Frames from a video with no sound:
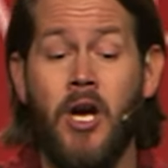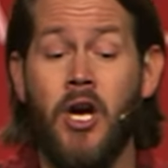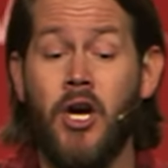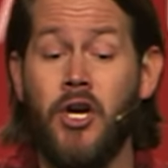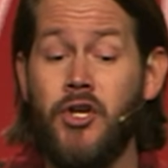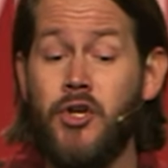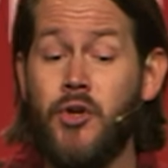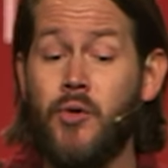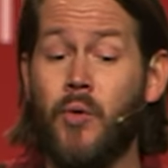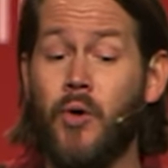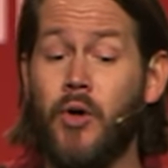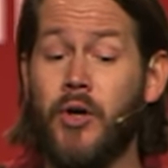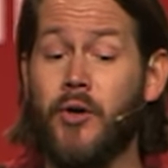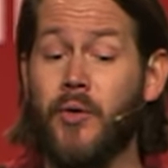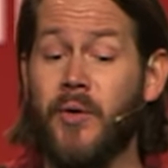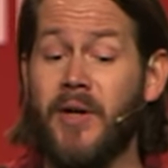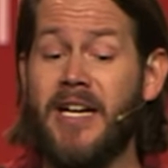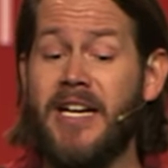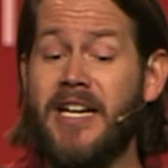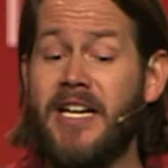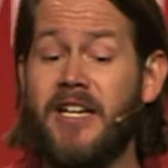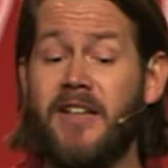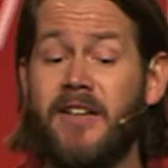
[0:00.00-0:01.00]
You will
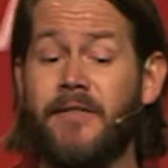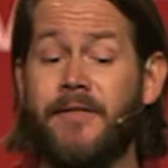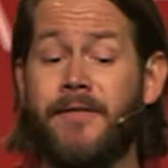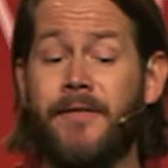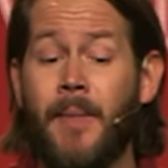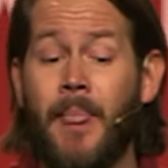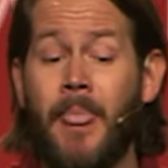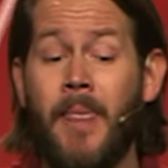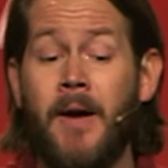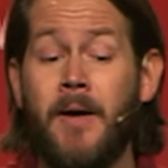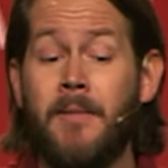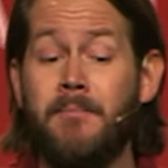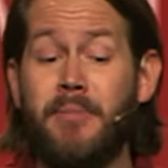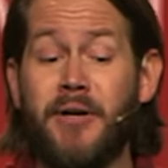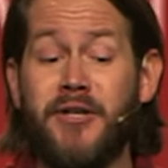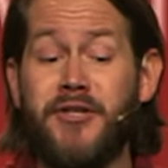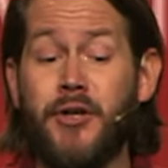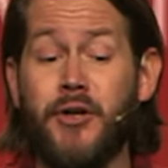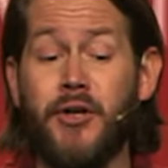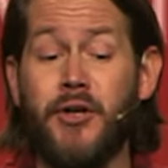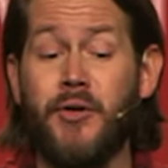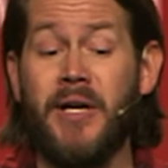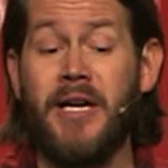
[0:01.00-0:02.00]
grieve, but
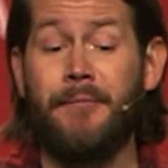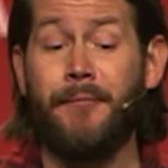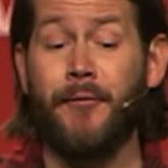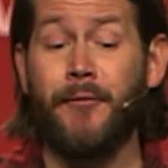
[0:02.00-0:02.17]
your grief